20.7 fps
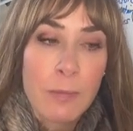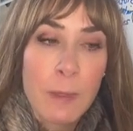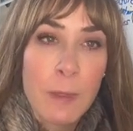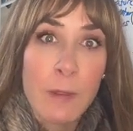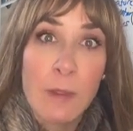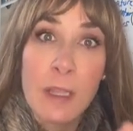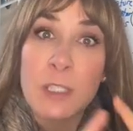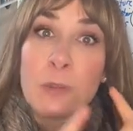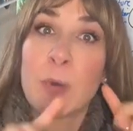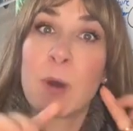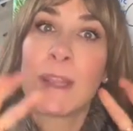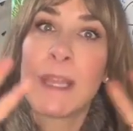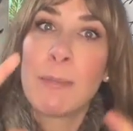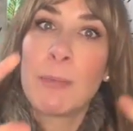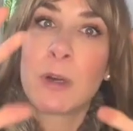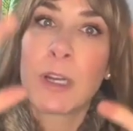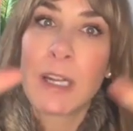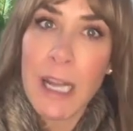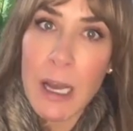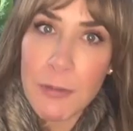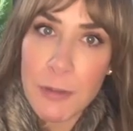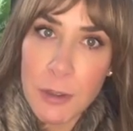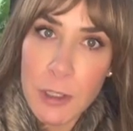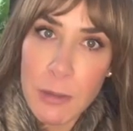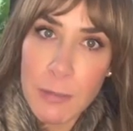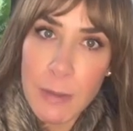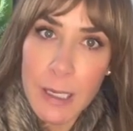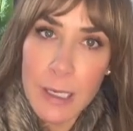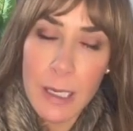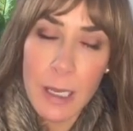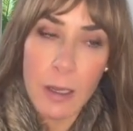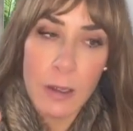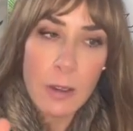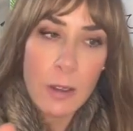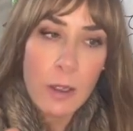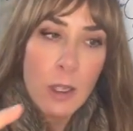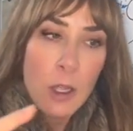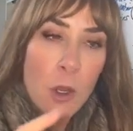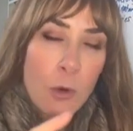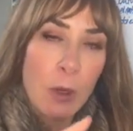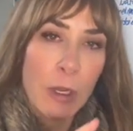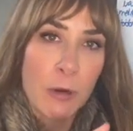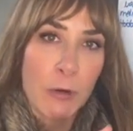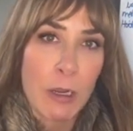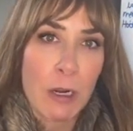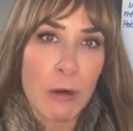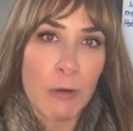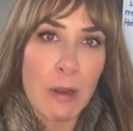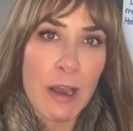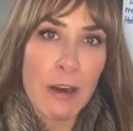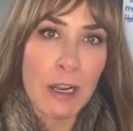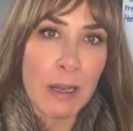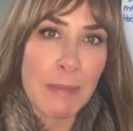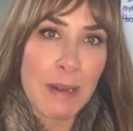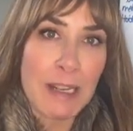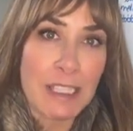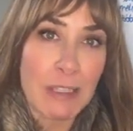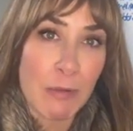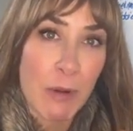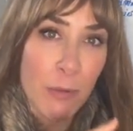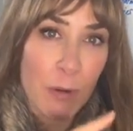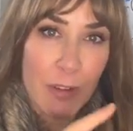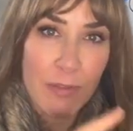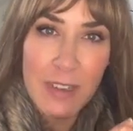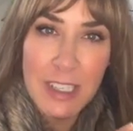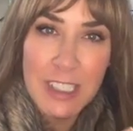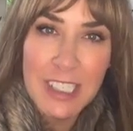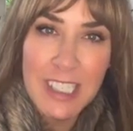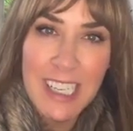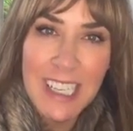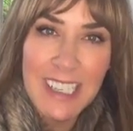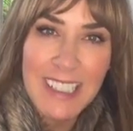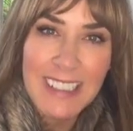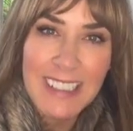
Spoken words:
That's why they put it out there in the media. We create a reality based on what we're envisioning,